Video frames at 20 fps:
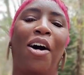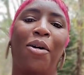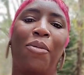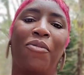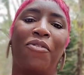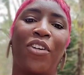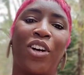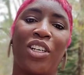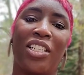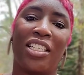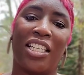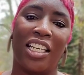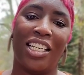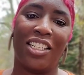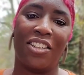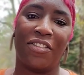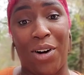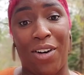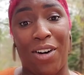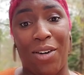First
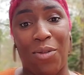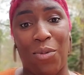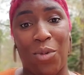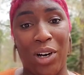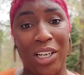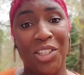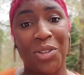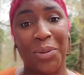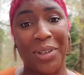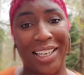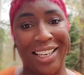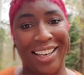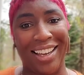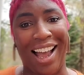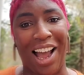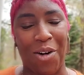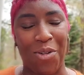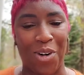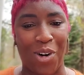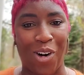things first, once we get
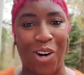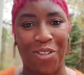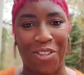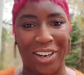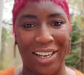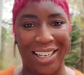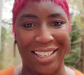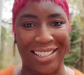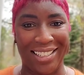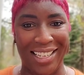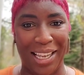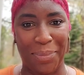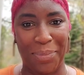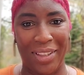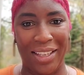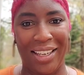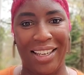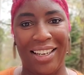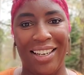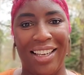our offer
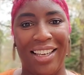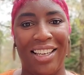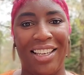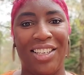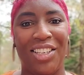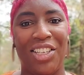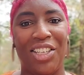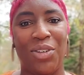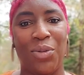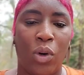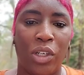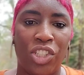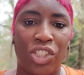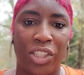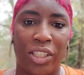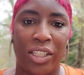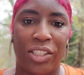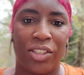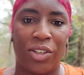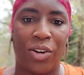accepted, once you
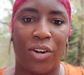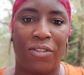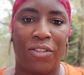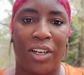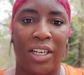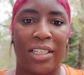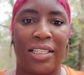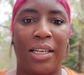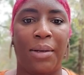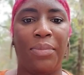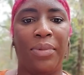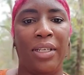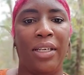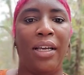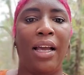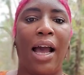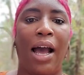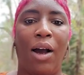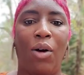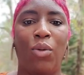get your offer
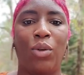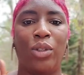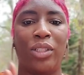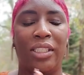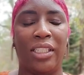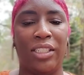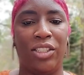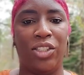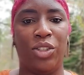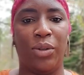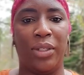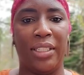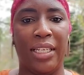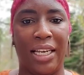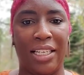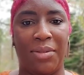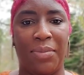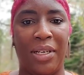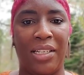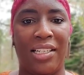accepted, I will send you a
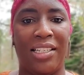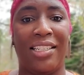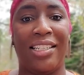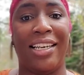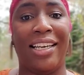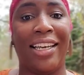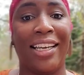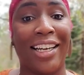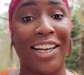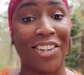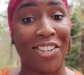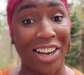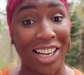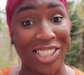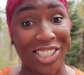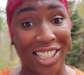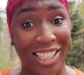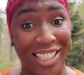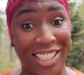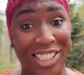text message saying
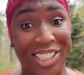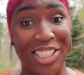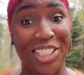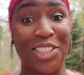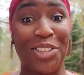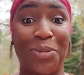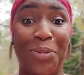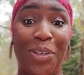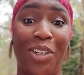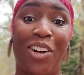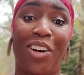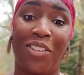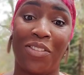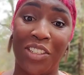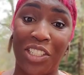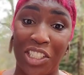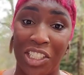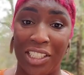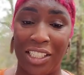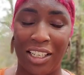congratulations, we are
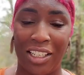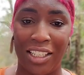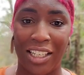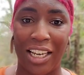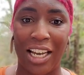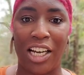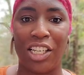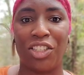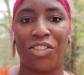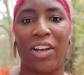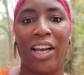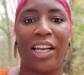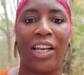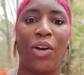officially under contract, and